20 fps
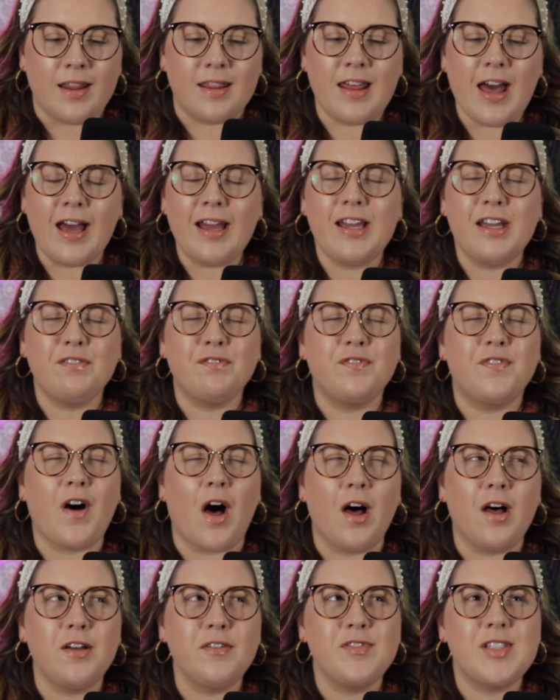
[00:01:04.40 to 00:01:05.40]
that
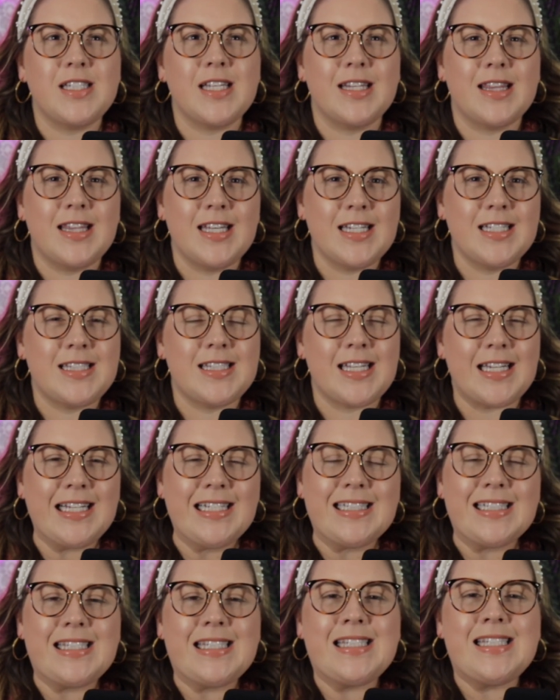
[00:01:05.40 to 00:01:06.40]
involves this
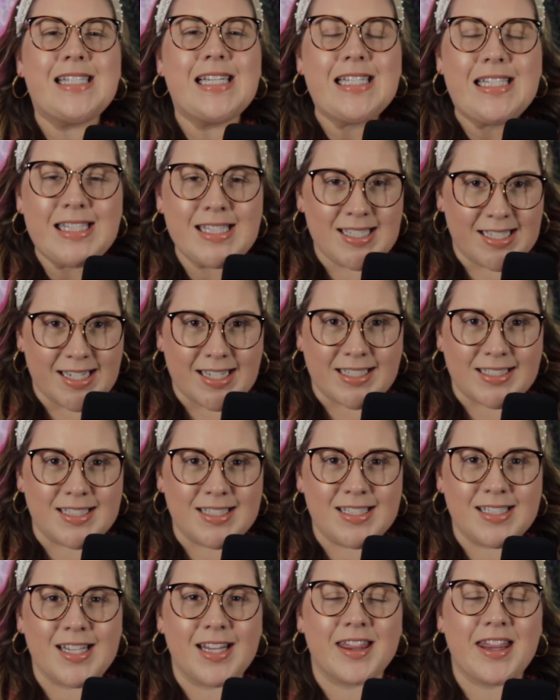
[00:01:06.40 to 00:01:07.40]

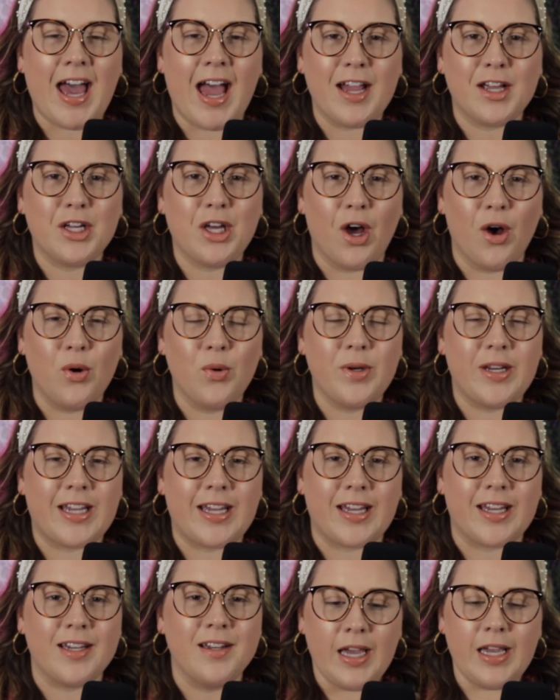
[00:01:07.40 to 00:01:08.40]
insistence that
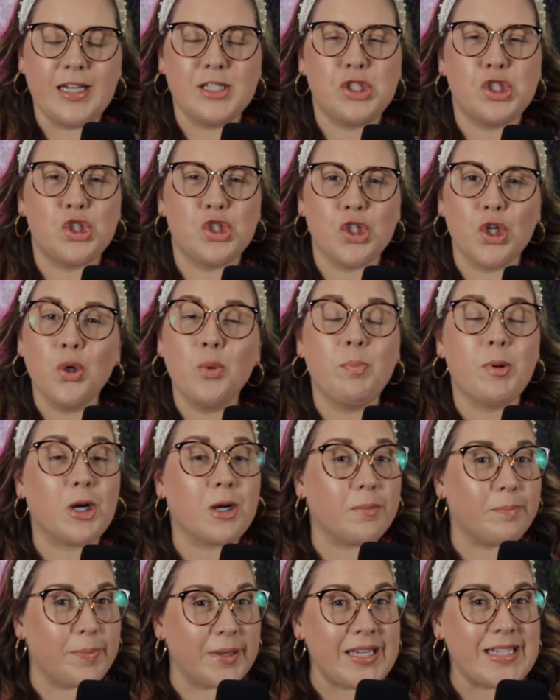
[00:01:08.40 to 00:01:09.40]
Kody is
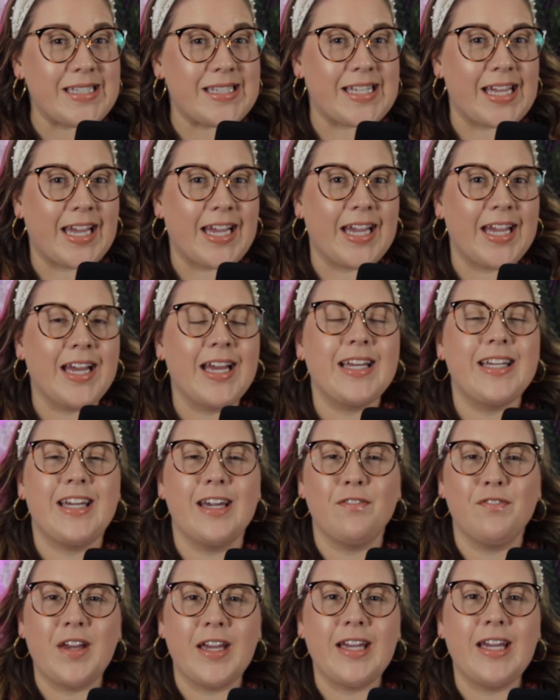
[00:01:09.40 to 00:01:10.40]
super busy
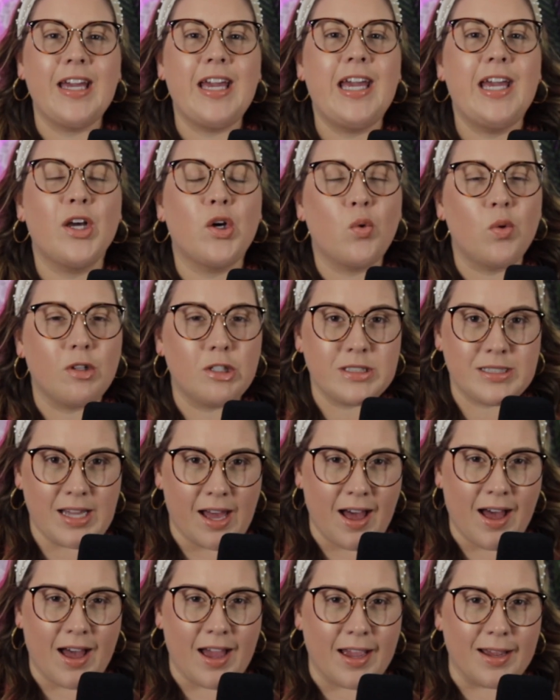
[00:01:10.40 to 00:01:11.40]
giving equal
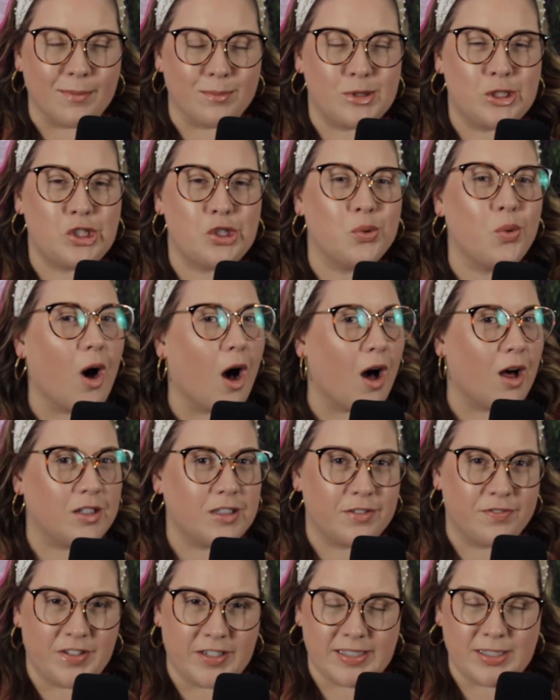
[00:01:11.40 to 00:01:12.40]
time to all
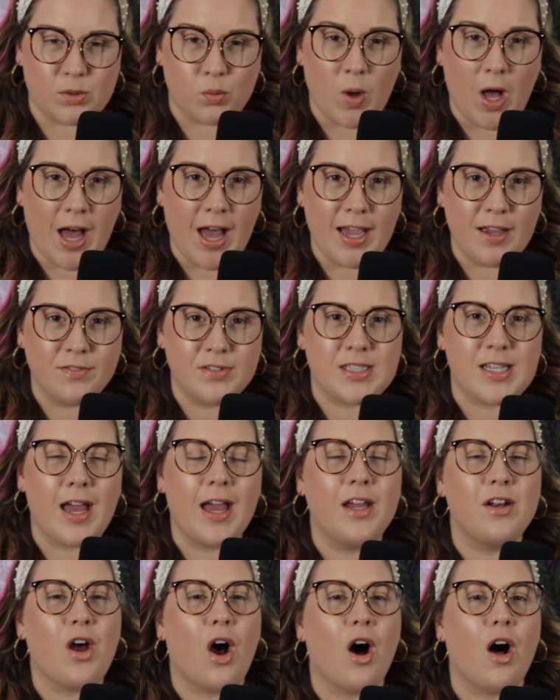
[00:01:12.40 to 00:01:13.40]
of his wives
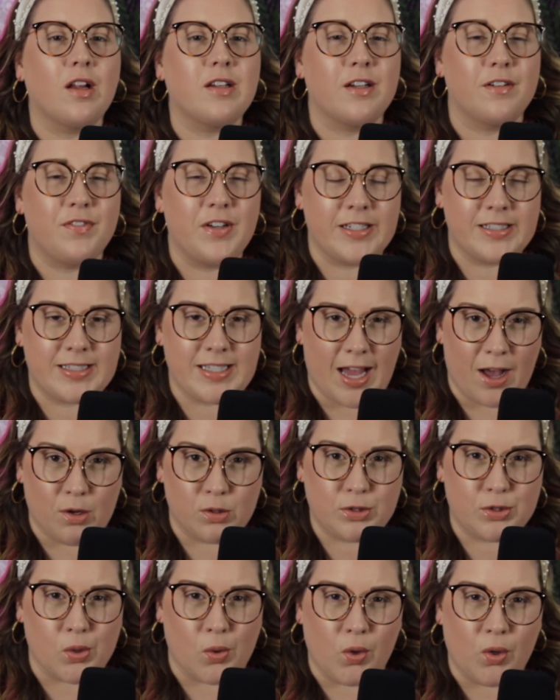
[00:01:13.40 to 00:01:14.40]
and all of his
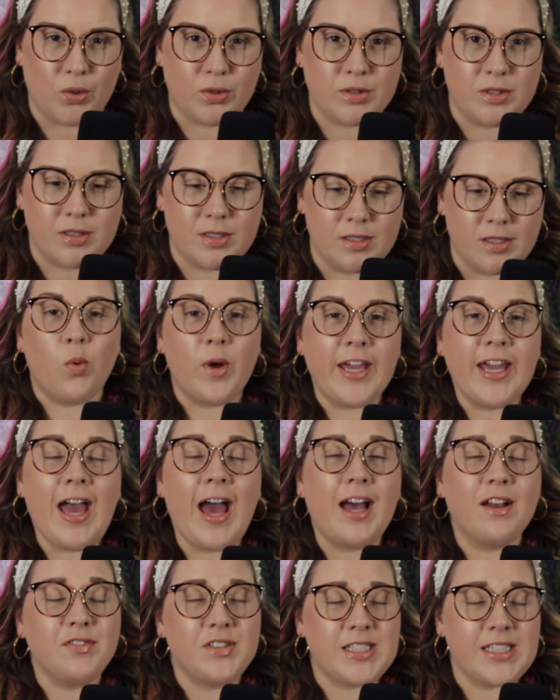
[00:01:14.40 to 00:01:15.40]
households. We
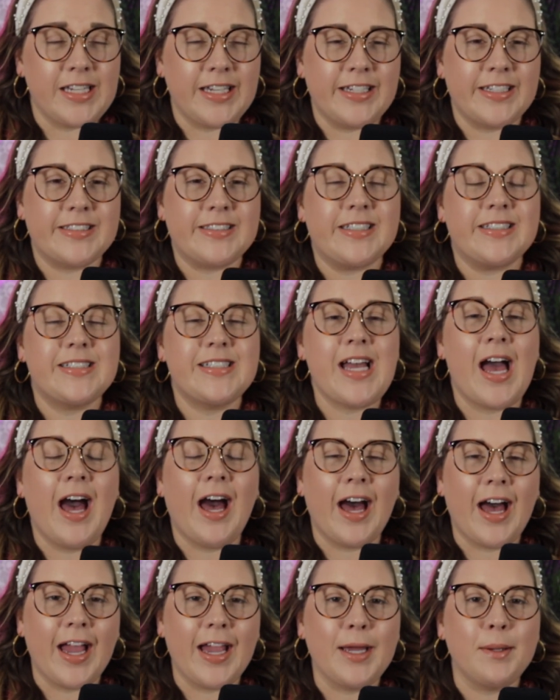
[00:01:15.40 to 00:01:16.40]
have seen
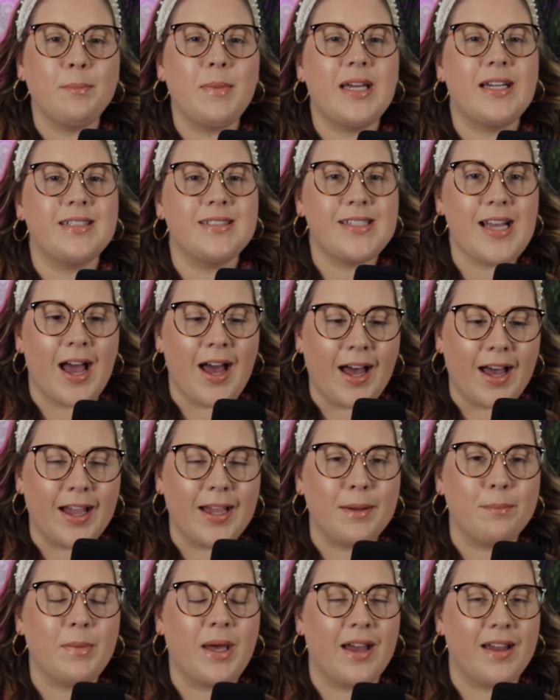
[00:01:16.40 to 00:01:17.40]
time and
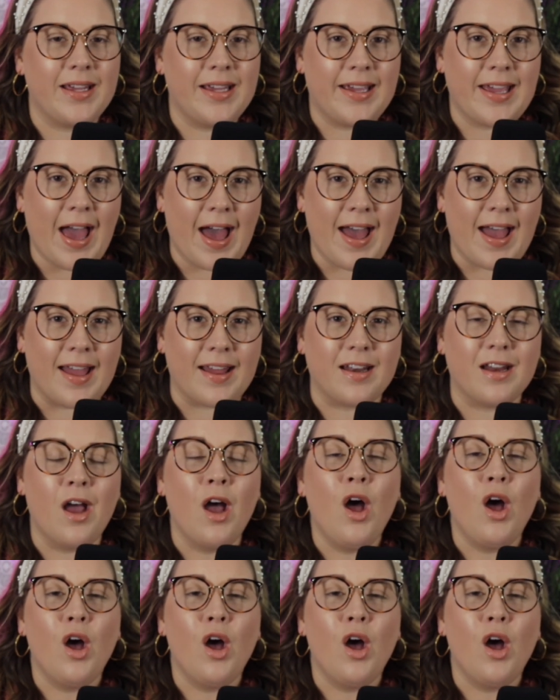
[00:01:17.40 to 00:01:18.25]
time again